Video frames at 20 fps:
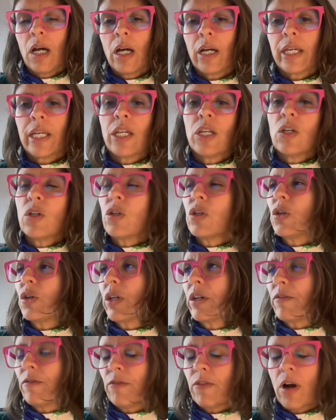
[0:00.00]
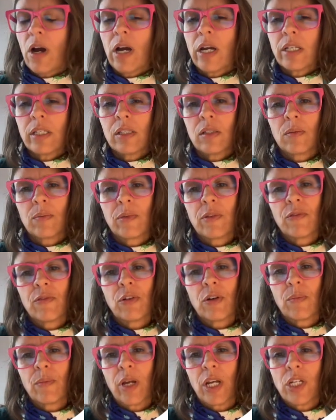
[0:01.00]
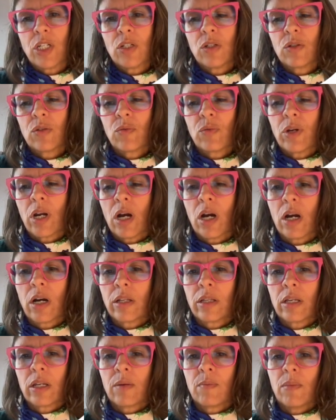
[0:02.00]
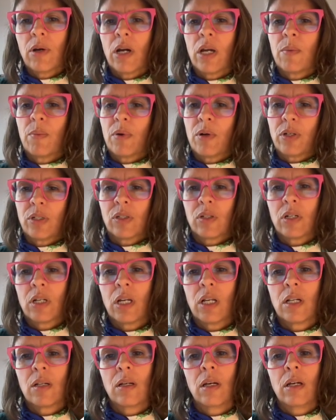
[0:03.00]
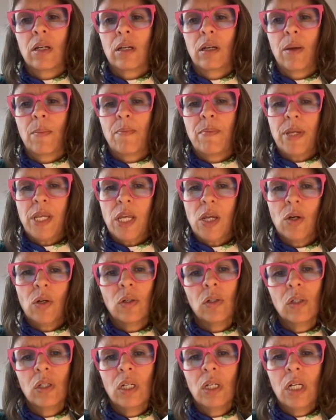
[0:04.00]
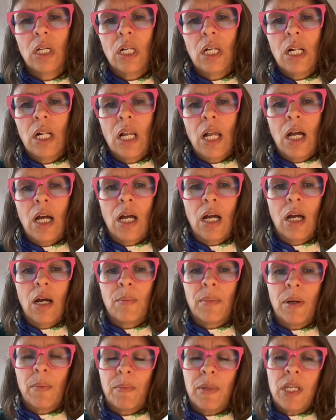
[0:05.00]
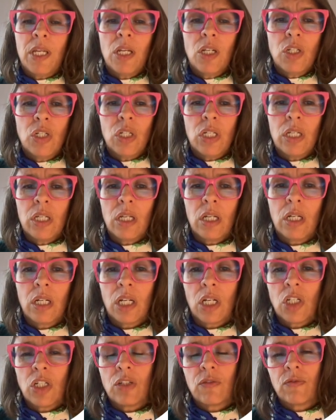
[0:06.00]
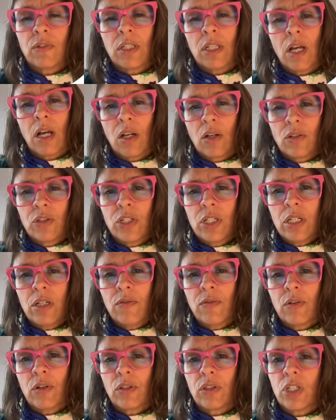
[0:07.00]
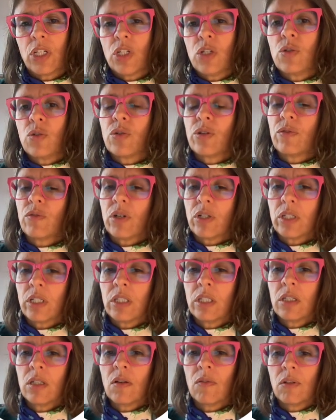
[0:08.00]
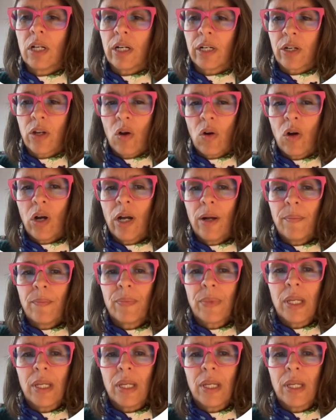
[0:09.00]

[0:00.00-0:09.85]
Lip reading: Here you can find some information regarding my personal bio. I'm a PhD in English Philology from the University of La Rioja.